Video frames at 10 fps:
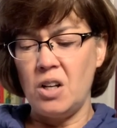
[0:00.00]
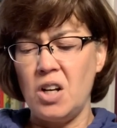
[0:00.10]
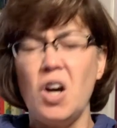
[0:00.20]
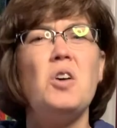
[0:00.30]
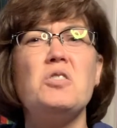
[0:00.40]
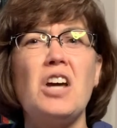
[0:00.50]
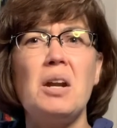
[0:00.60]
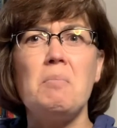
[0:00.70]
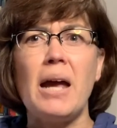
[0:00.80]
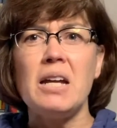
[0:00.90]
"Who's going to
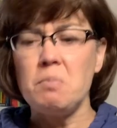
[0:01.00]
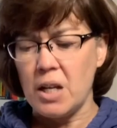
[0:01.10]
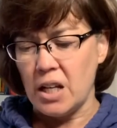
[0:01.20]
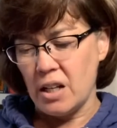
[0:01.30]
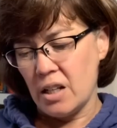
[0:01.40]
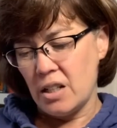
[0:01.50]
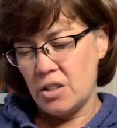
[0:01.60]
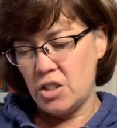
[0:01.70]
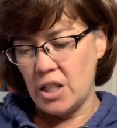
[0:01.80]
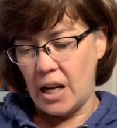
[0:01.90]
make me?"
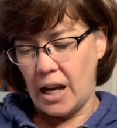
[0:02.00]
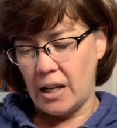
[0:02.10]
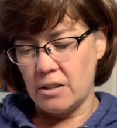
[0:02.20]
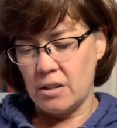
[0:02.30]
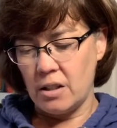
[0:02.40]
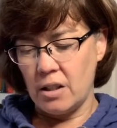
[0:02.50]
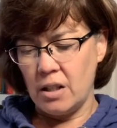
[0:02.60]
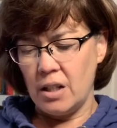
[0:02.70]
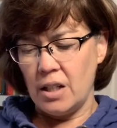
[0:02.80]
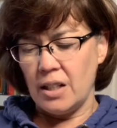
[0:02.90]
she asked.
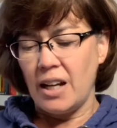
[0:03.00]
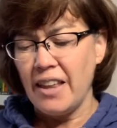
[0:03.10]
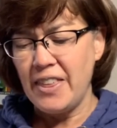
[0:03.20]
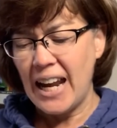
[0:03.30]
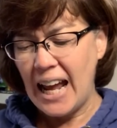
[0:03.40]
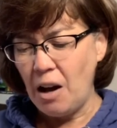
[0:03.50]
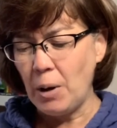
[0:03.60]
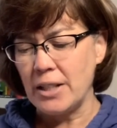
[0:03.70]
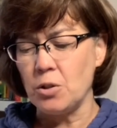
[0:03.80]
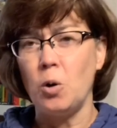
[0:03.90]
"Cut that out,"
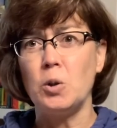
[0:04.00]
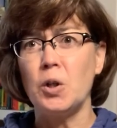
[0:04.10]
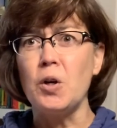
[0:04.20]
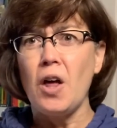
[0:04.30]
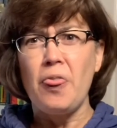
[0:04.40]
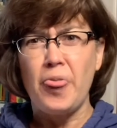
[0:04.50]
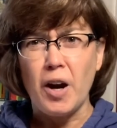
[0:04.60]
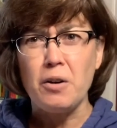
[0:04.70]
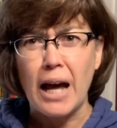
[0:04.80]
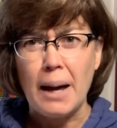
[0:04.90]
I told her.
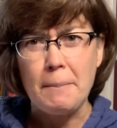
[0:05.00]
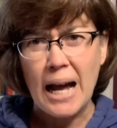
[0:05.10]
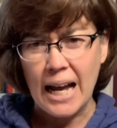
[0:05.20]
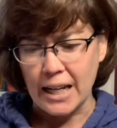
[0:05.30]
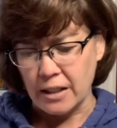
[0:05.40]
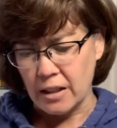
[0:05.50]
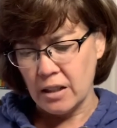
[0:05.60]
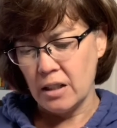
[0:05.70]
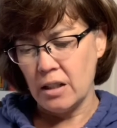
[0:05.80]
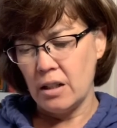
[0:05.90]
"They're not mine."
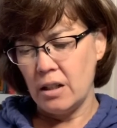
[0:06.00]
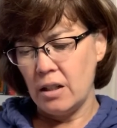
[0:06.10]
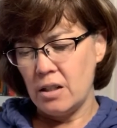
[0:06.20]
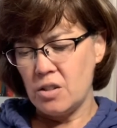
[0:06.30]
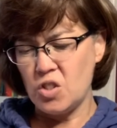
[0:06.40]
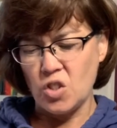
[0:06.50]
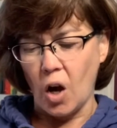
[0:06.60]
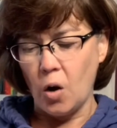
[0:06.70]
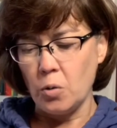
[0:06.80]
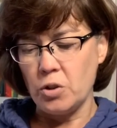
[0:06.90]

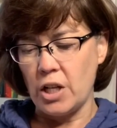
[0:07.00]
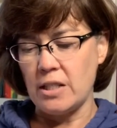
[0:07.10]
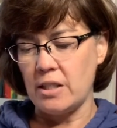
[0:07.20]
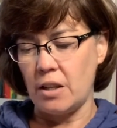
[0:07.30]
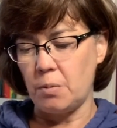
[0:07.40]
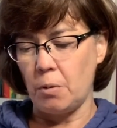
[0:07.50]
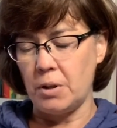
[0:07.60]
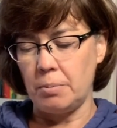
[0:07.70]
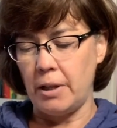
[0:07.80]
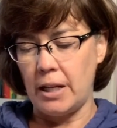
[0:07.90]
"So," Jane said, throwing a
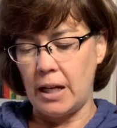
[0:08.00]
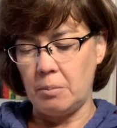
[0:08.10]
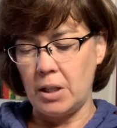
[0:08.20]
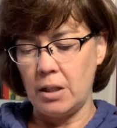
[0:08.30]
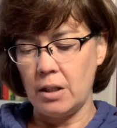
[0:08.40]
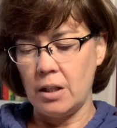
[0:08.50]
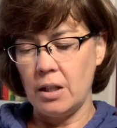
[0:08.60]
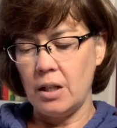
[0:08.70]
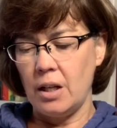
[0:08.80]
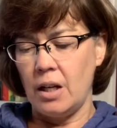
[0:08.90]
plane at me.
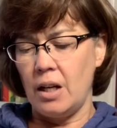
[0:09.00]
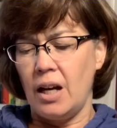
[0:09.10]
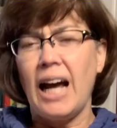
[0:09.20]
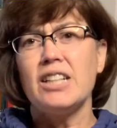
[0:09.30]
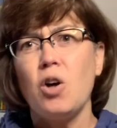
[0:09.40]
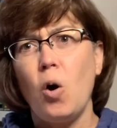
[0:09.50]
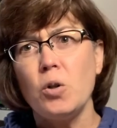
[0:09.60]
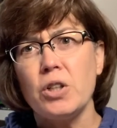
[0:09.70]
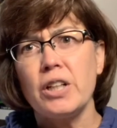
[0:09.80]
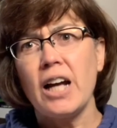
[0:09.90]
"I told
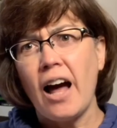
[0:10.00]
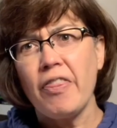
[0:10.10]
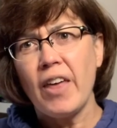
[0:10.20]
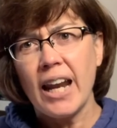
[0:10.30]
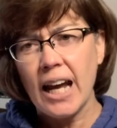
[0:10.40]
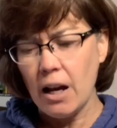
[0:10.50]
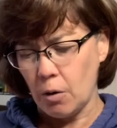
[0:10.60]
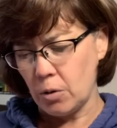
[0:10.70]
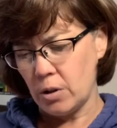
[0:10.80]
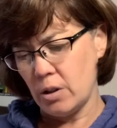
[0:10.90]
you to cut that out,"